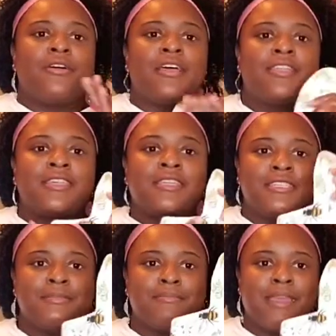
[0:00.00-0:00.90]
this
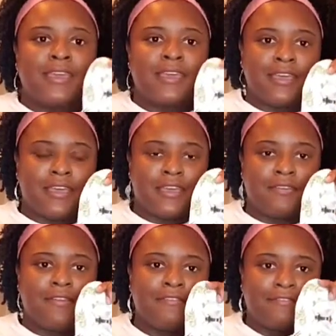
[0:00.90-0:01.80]
is made of
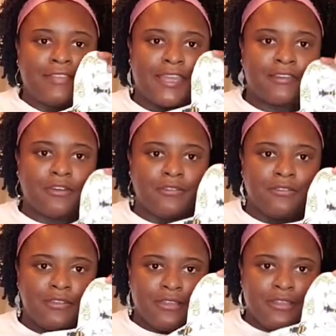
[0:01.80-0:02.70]

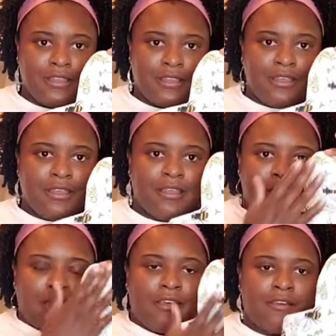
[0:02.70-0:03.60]
flannel
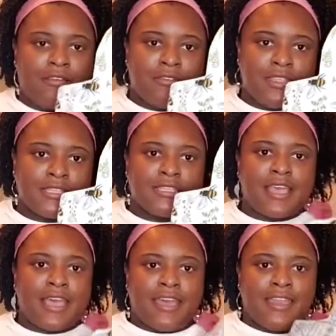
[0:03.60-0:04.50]
on this
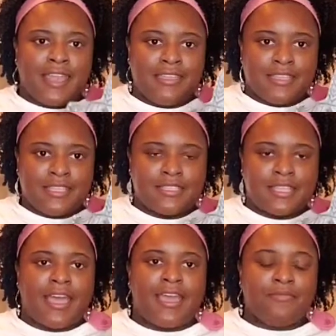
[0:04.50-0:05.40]
side and this
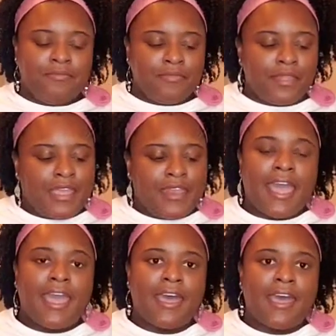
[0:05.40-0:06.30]
side, and I
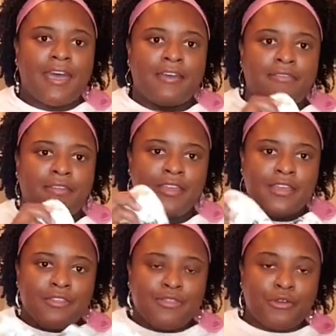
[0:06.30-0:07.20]
have
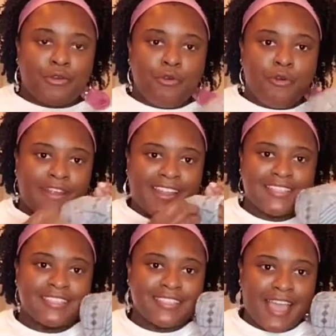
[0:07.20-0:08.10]
the core
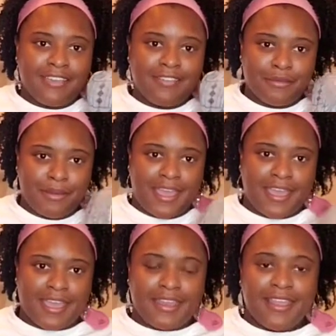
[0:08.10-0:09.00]
inside the
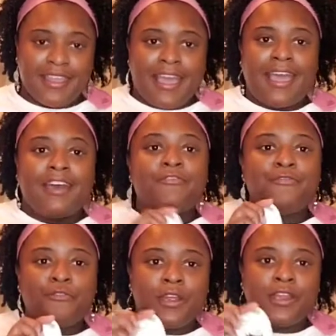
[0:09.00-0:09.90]
pad. I have
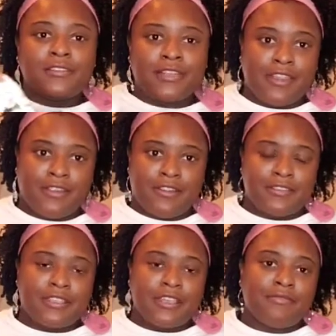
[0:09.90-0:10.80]
4 layers
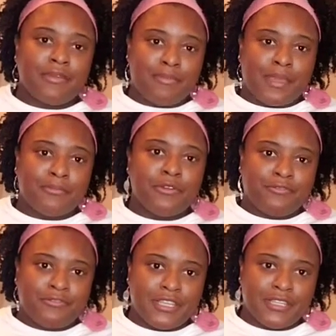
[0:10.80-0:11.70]
of the bamboo
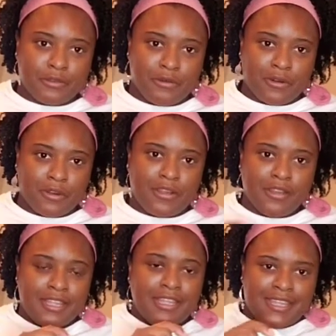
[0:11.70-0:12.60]
fleece core
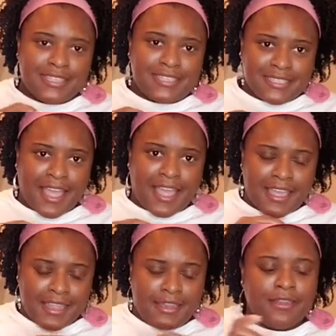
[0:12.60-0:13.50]

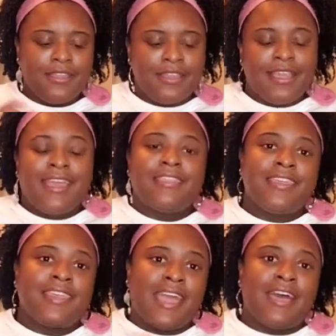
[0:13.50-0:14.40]
inside, and then
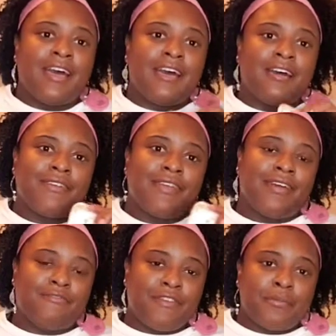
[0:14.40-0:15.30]
I have a
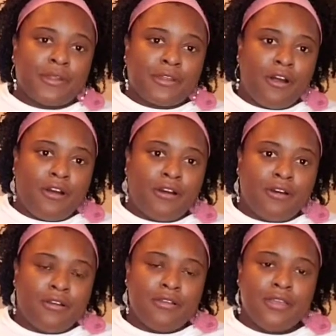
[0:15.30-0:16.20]
fabric
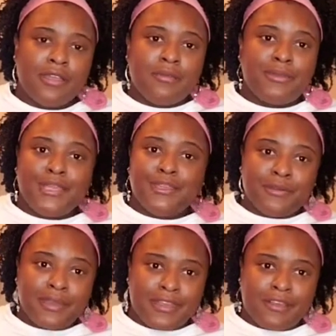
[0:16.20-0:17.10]
called
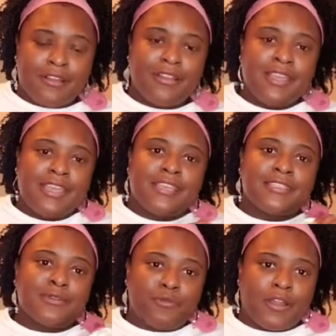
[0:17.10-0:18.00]
PUL. It's a
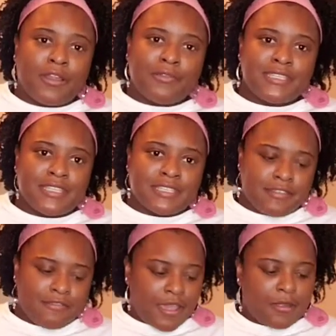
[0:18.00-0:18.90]
water-resistant
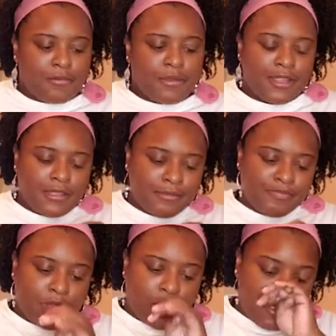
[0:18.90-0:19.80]
fabric
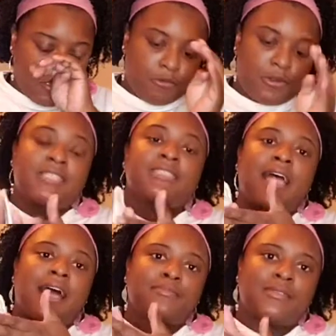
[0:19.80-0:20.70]
which
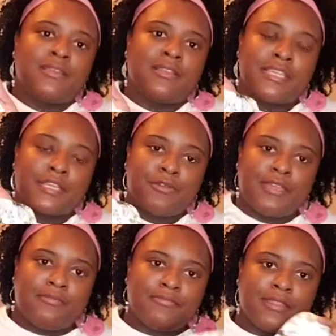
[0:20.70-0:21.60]
stops liquid
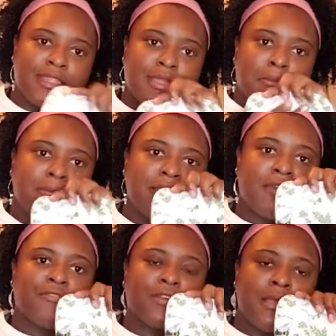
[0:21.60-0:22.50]
blood
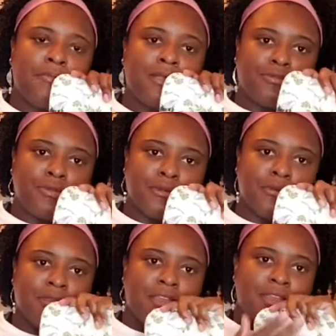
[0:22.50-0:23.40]
from coming through
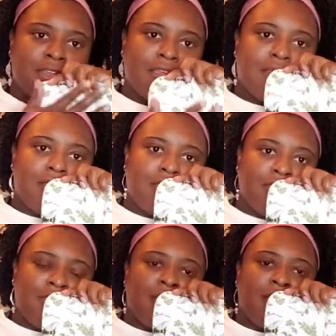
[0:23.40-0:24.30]

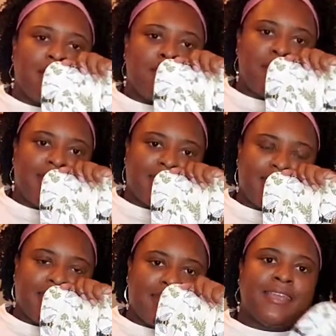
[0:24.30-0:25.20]
the back
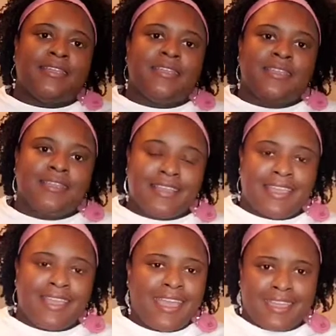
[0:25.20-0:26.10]
end,
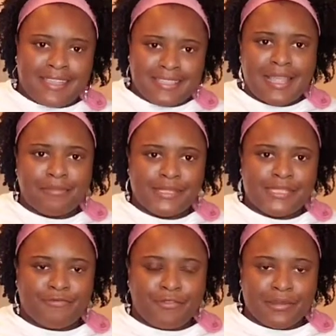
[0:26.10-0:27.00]
and it stops
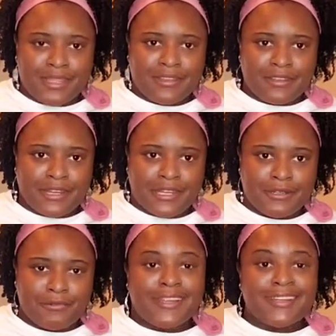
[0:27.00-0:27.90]
it from getting on your
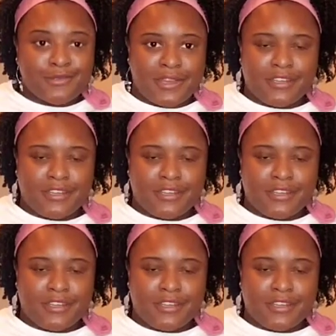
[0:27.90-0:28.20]
underwear as well.